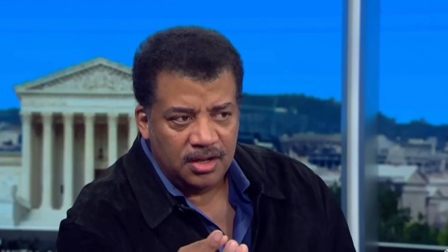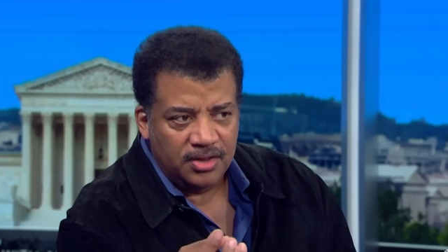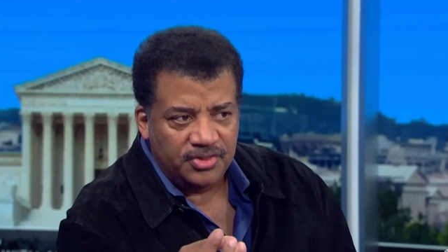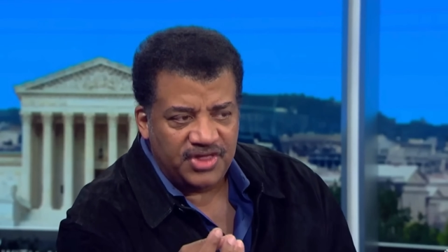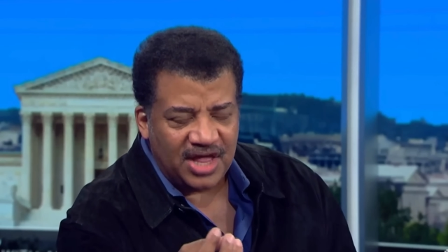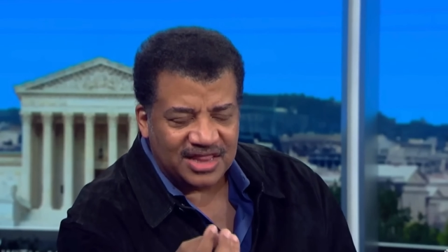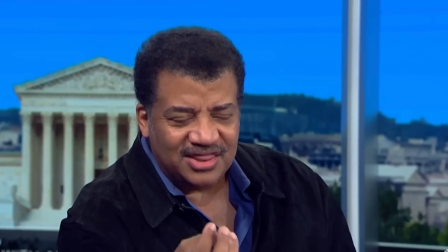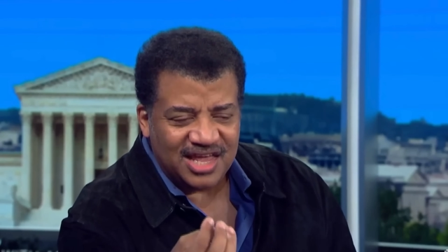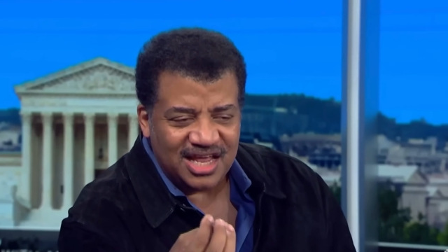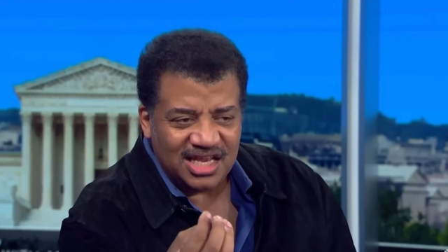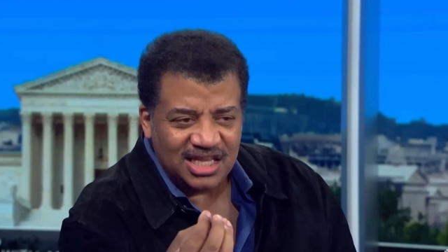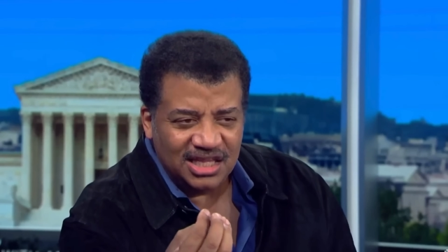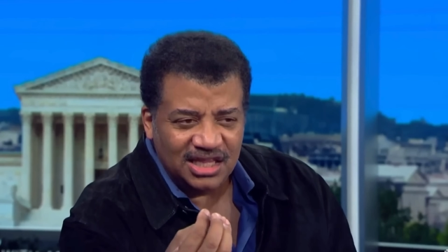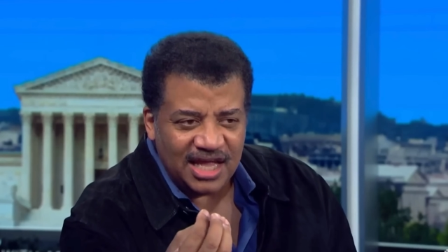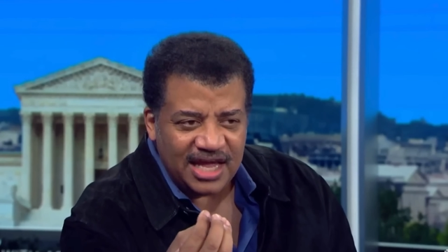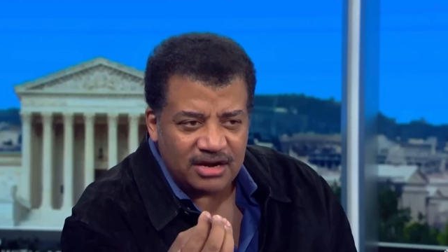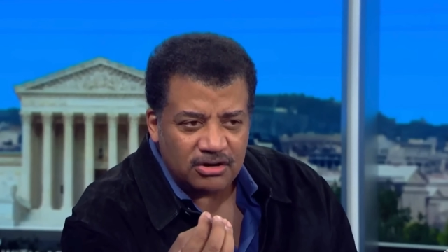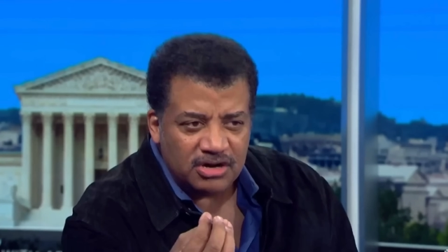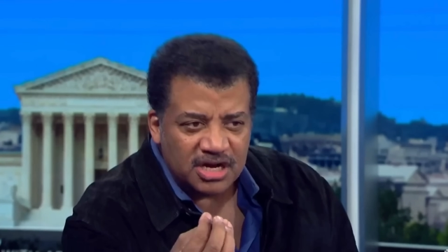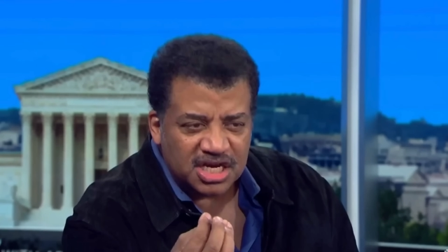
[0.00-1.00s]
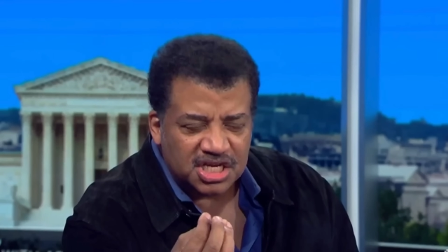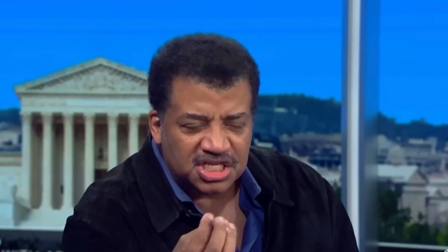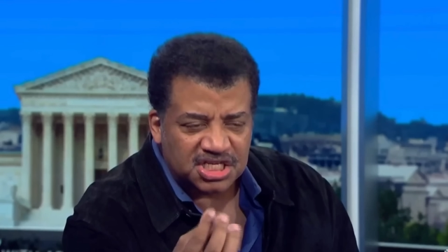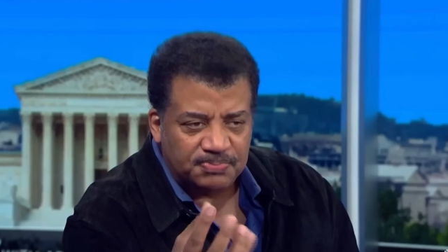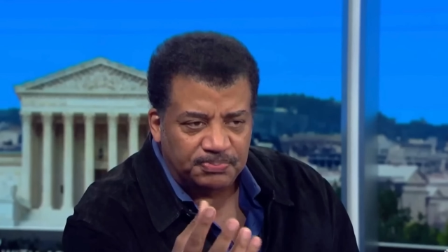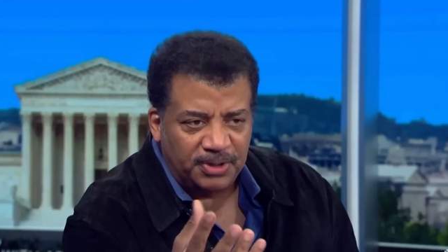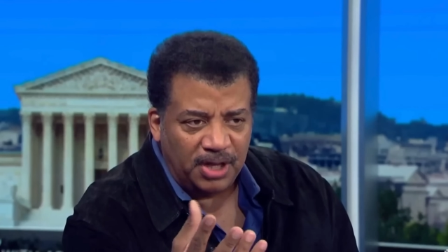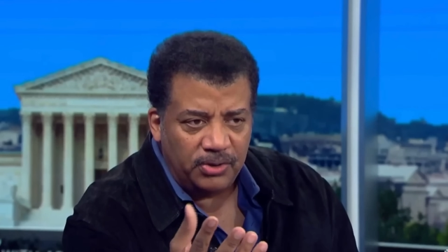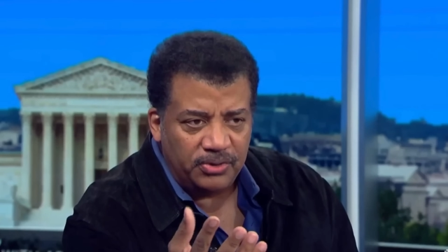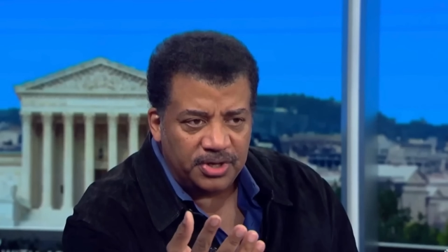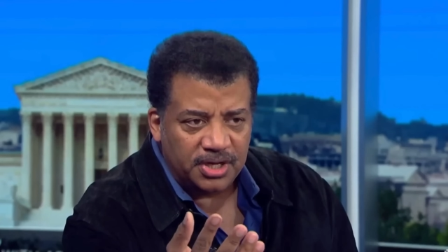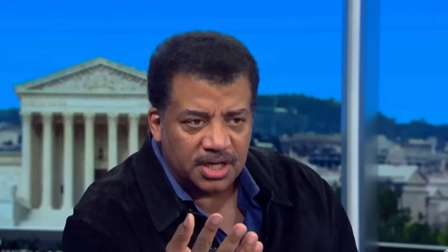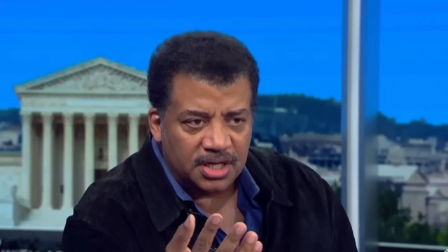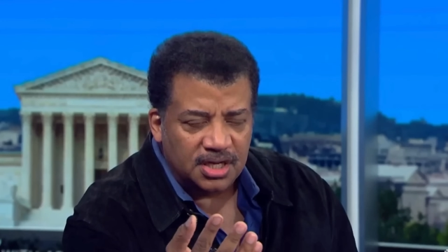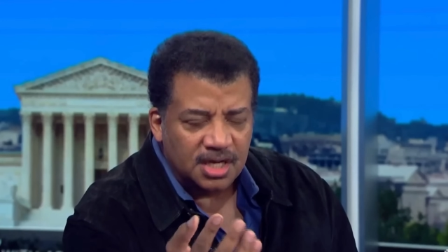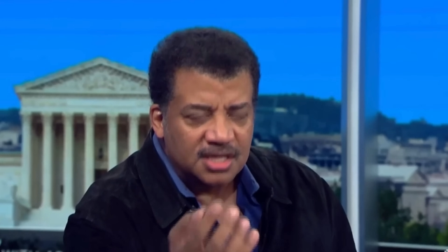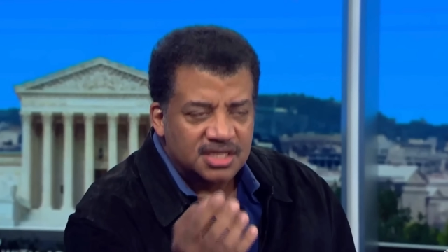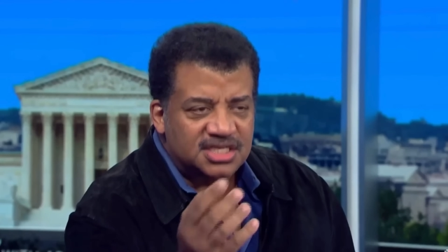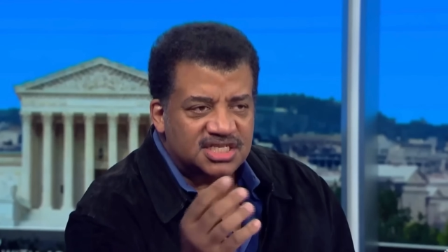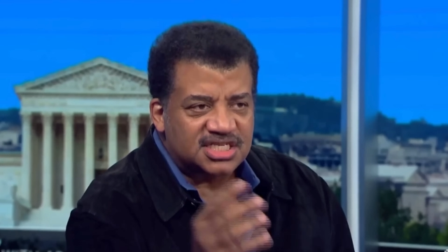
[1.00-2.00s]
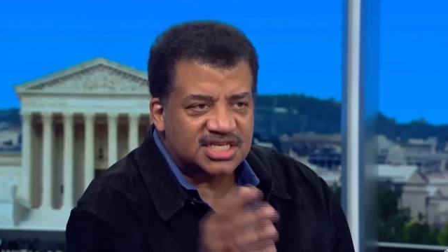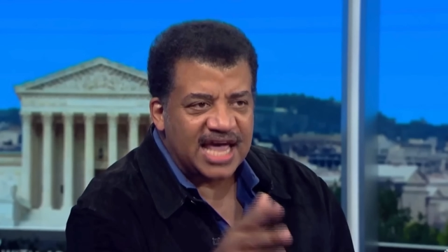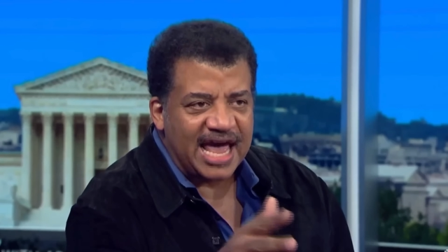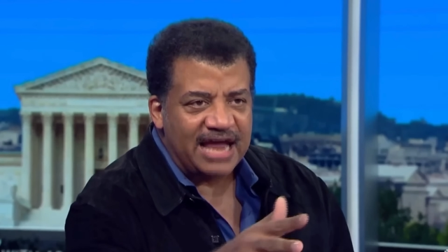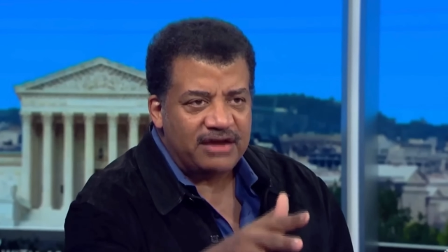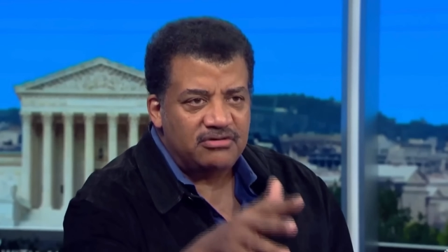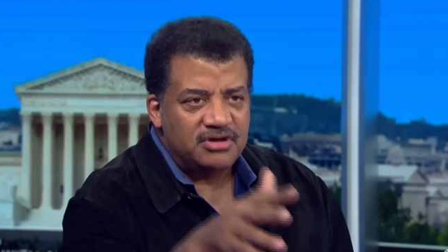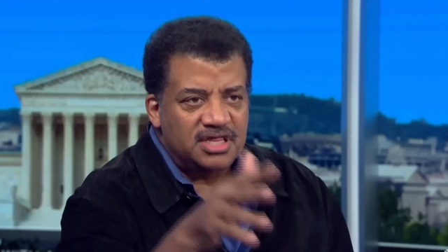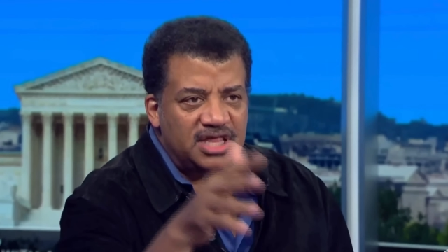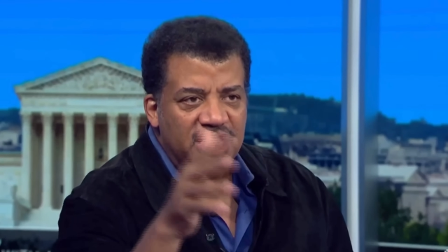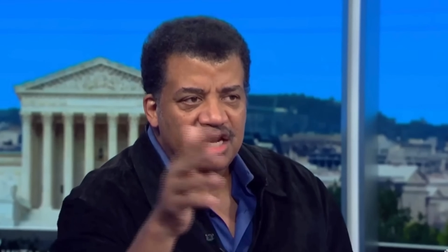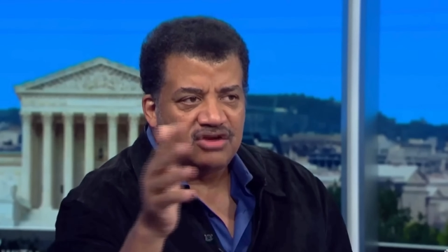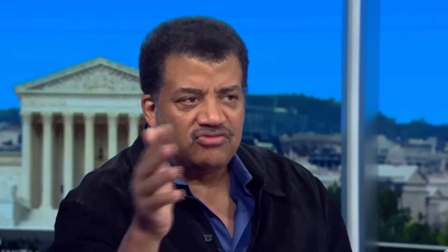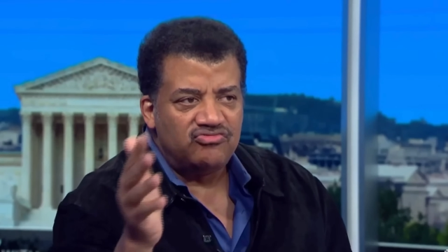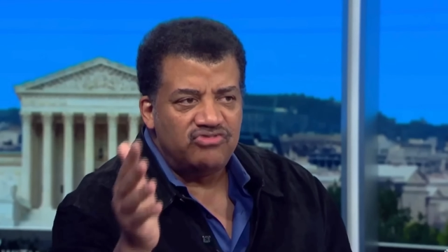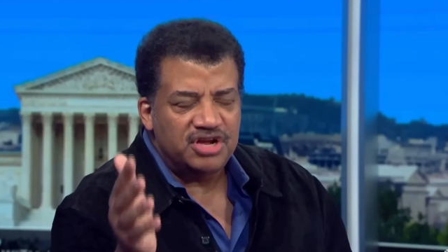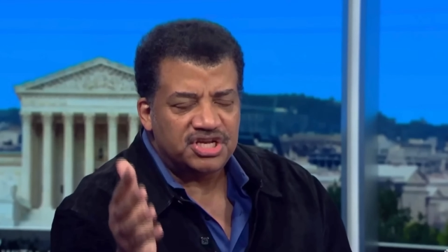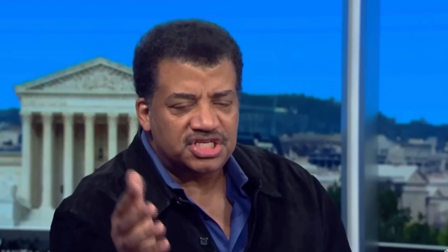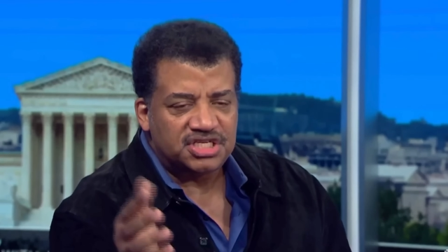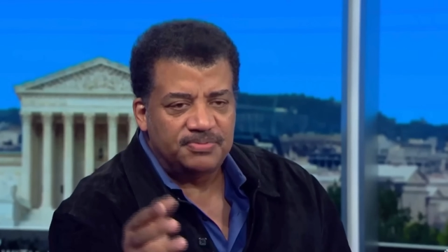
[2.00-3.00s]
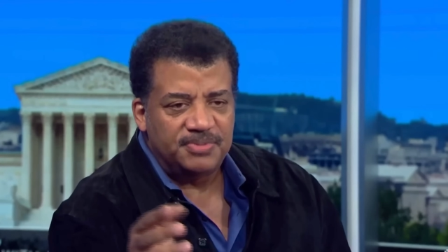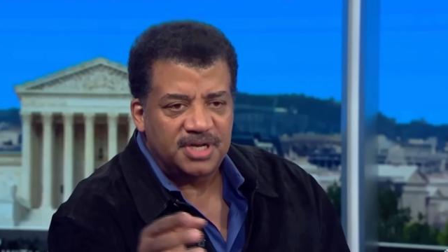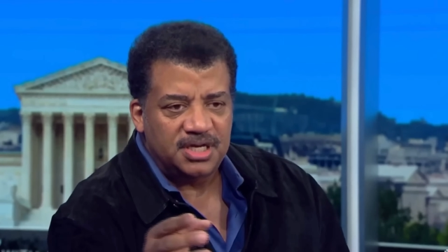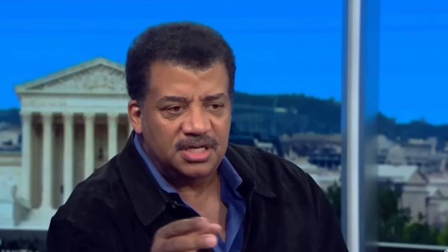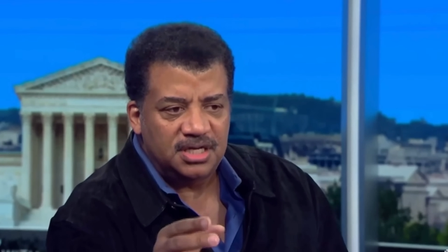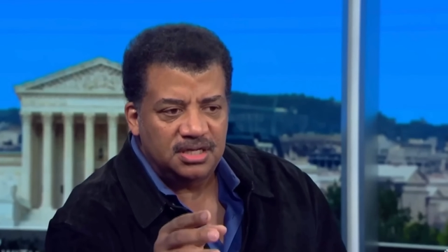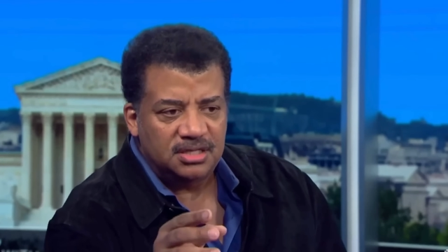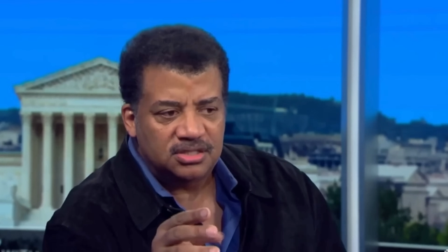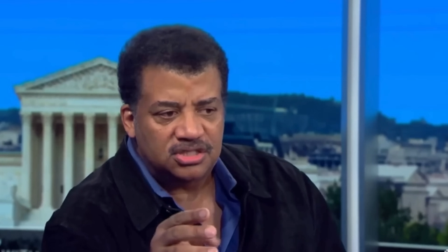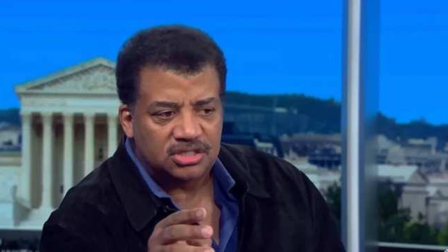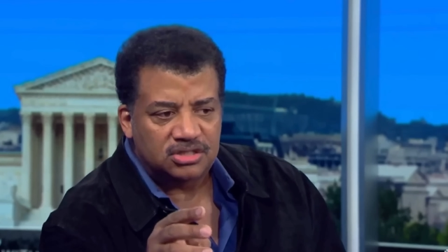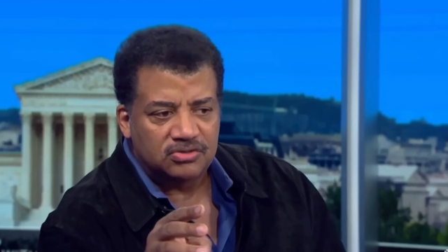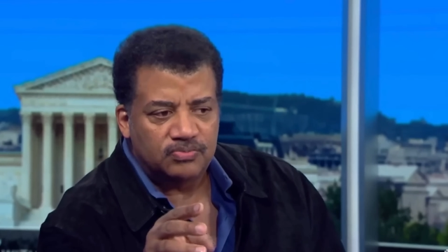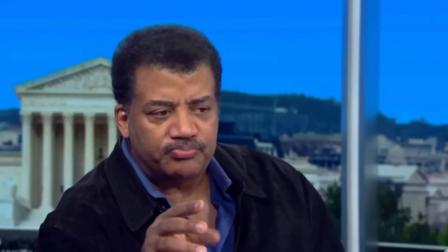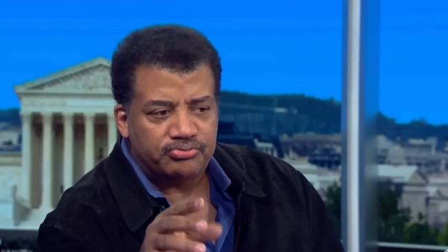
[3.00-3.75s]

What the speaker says: that then later exploded, scattering that enrichment into